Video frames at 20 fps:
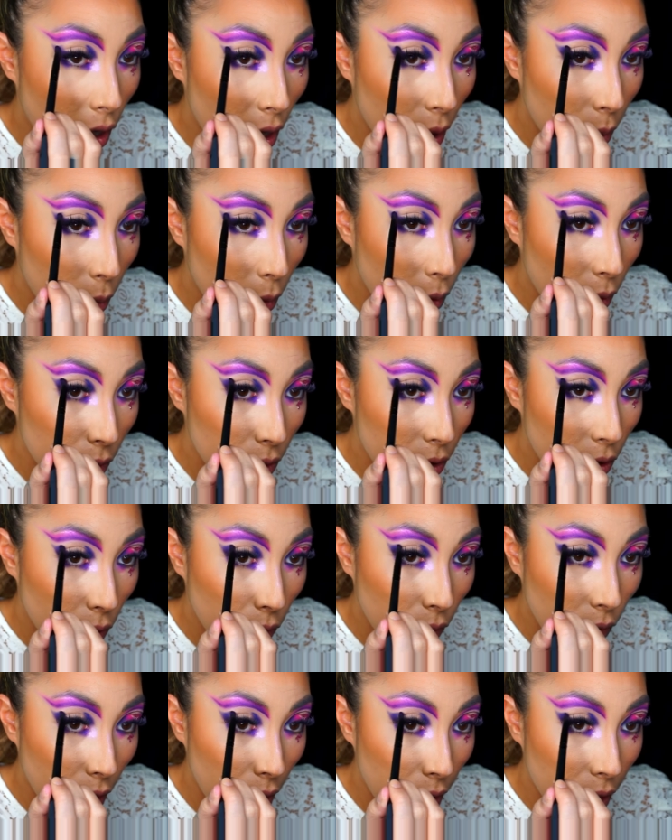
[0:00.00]
it, but so
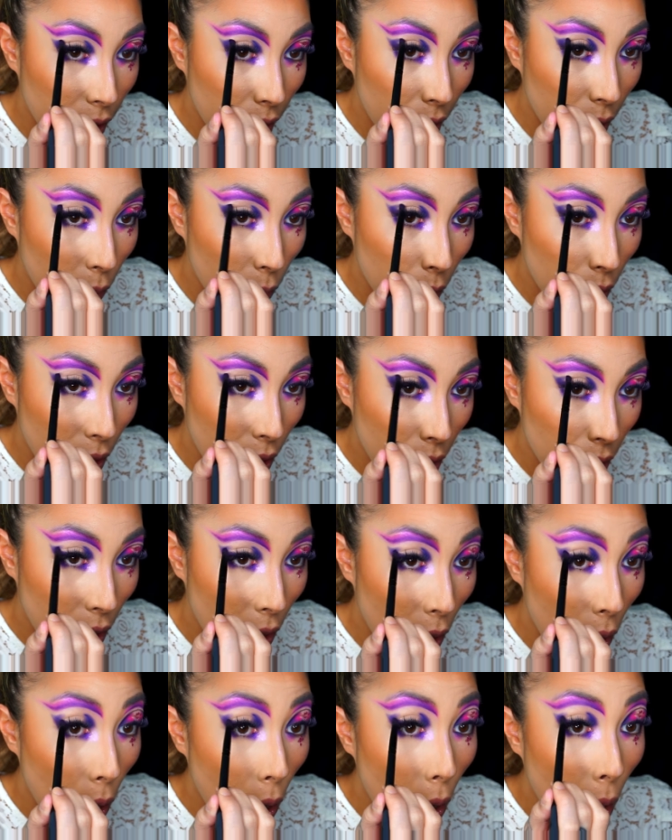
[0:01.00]
far now,
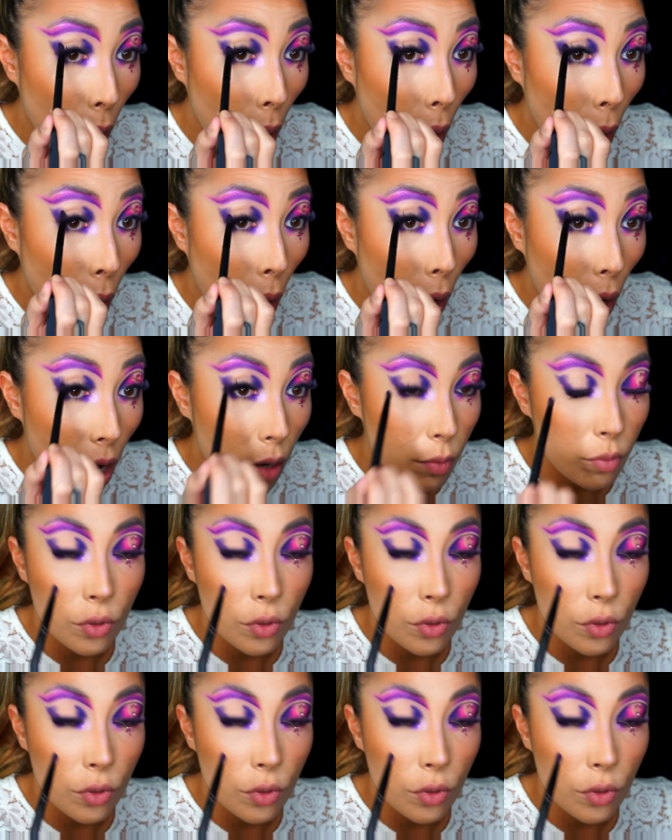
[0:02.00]
I'm